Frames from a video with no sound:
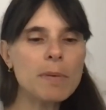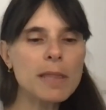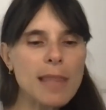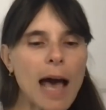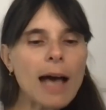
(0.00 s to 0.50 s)

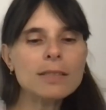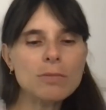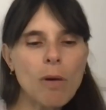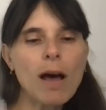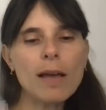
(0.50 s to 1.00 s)
But that's
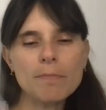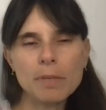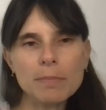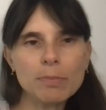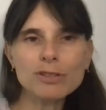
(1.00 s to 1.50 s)
why
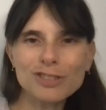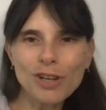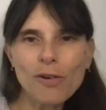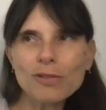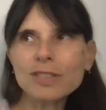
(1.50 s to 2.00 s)
people
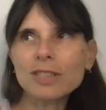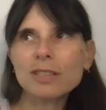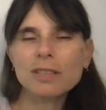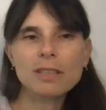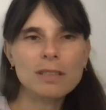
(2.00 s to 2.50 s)
don't
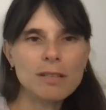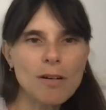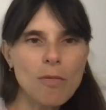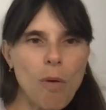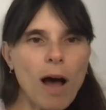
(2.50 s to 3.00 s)

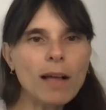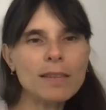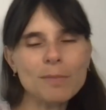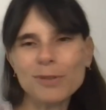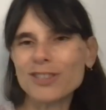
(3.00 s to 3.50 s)

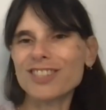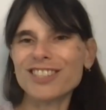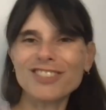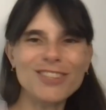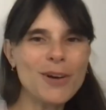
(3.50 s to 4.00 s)
want the
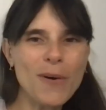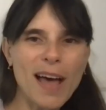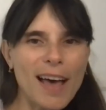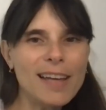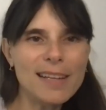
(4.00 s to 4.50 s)
person to go
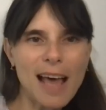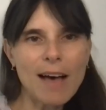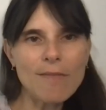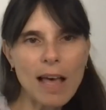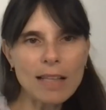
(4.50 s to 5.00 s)
ahead and
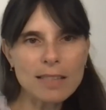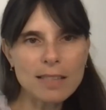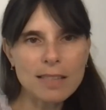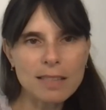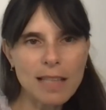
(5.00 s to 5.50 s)
have
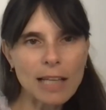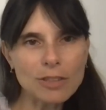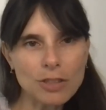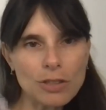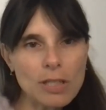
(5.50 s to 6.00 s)

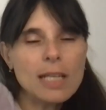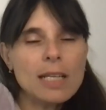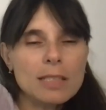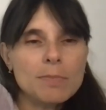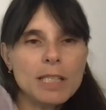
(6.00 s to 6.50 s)
that
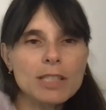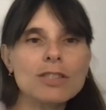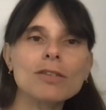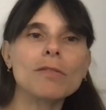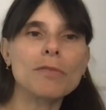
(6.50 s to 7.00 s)
journey, is because
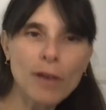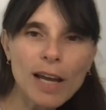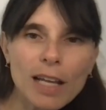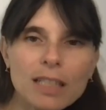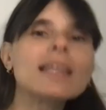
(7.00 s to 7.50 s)
they're
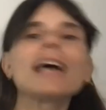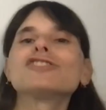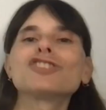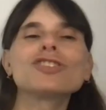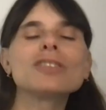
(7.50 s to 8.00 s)
afraid that
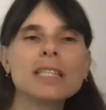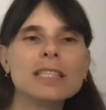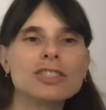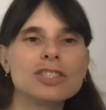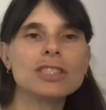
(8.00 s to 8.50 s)
that
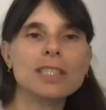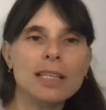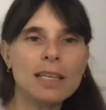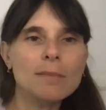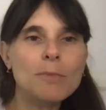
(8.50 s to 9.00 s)
journey is just going
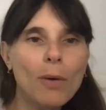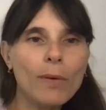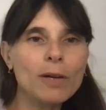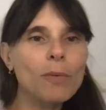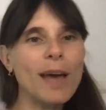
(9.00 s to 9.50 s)
to keep
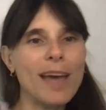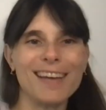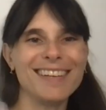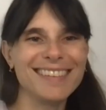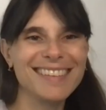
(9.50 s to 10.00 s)
going
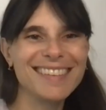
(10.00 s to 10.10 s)
away.